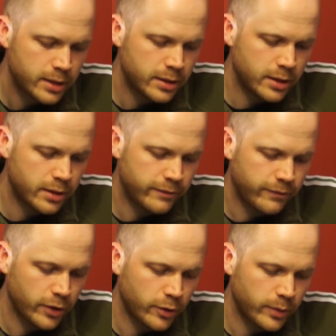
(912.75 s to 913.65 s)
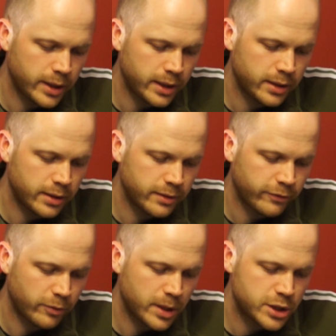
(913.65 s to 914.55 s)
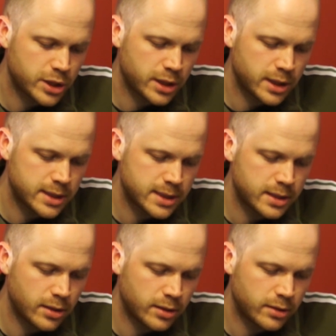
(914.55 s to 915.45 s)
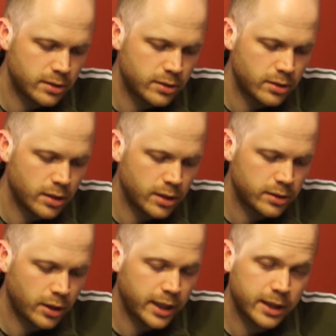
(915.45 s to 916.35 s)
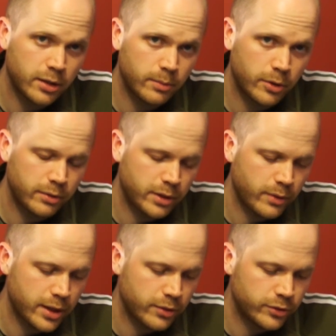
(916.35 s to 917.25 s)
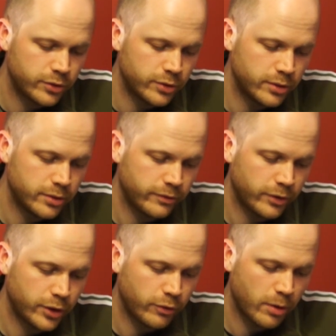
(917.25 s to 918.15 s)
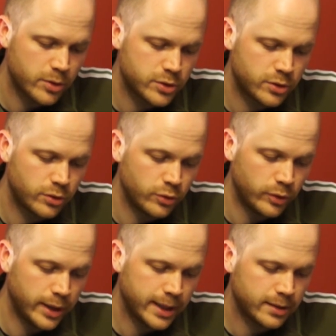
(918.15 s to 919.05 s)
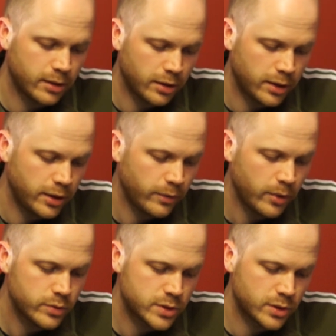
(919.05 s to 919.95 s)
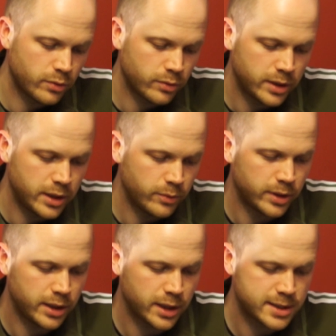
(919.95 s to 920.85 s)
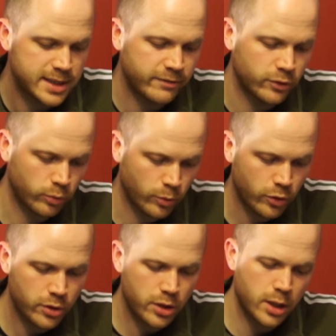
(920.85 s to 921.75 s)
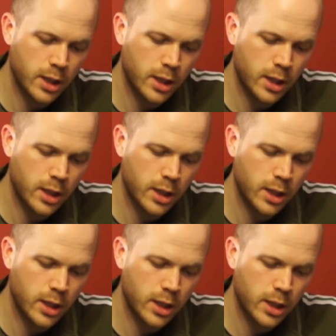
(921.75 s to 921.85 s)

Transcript: The following information is the target number required for the grubbers to hit a hero. So he would need a 7 or more.